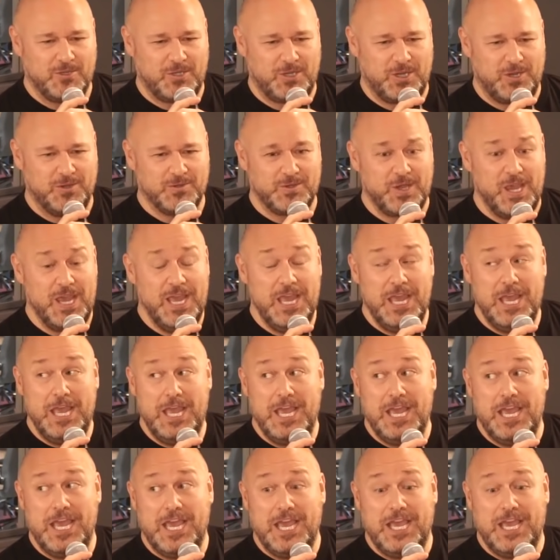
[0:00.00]
And
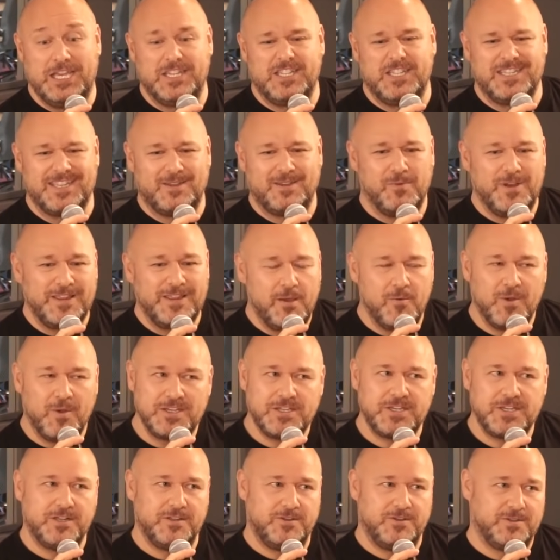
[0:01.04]
she's like, well, they
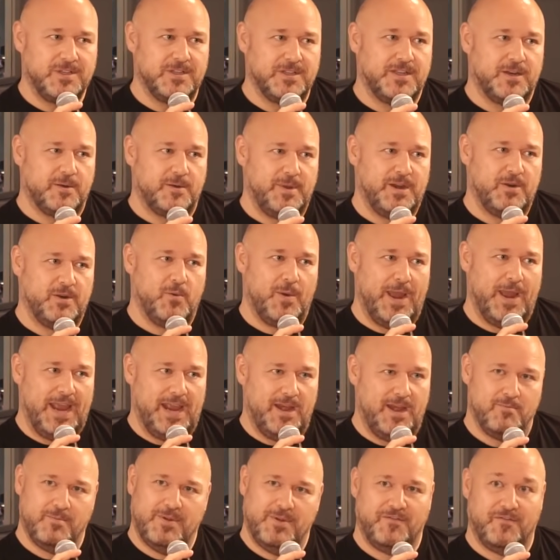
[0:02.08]
want you to lose a little bit of
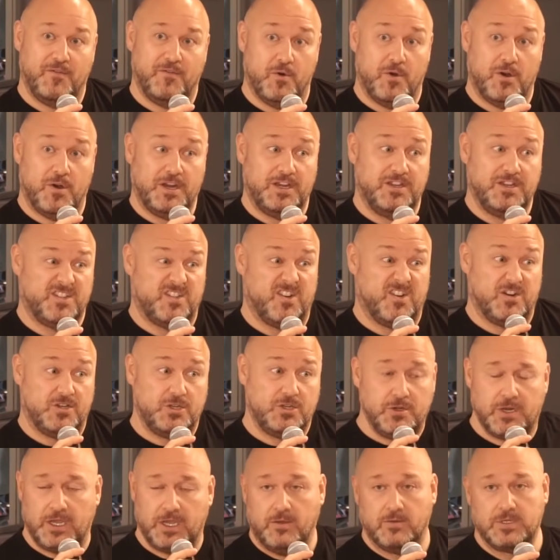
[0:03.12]
weight before you start
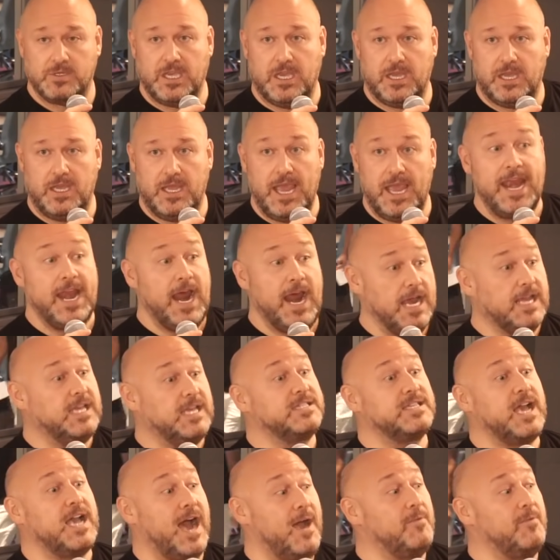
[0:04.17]
shooting. I was like, and
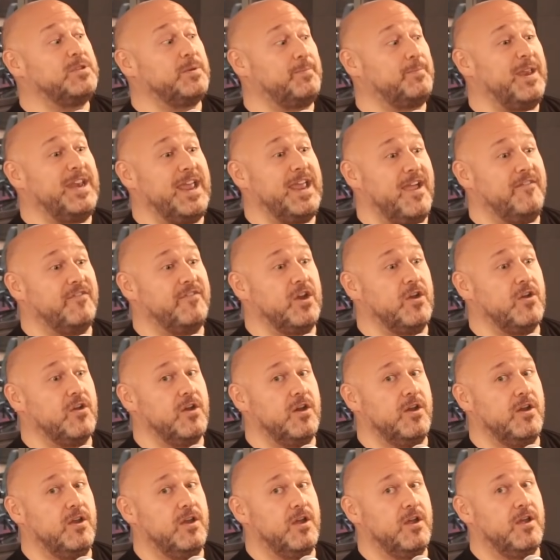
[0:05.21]
because I was a bit
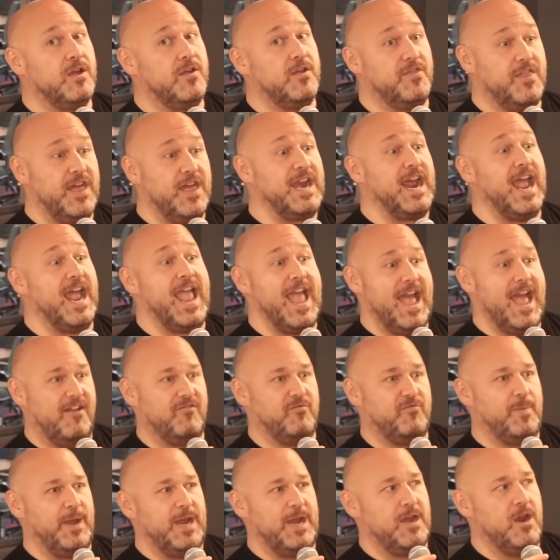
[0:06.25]
heavier than I
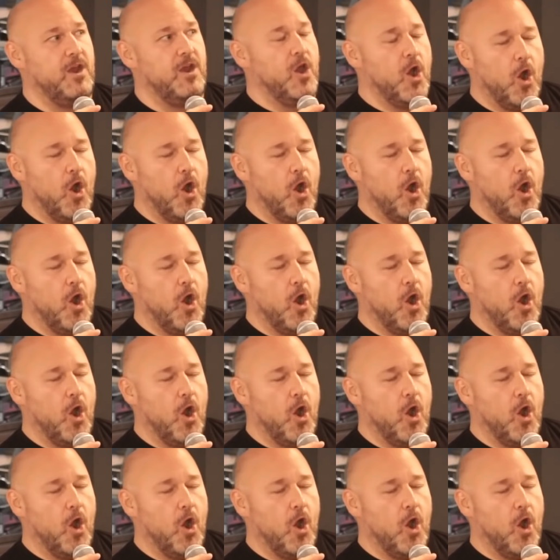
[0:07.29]
have been.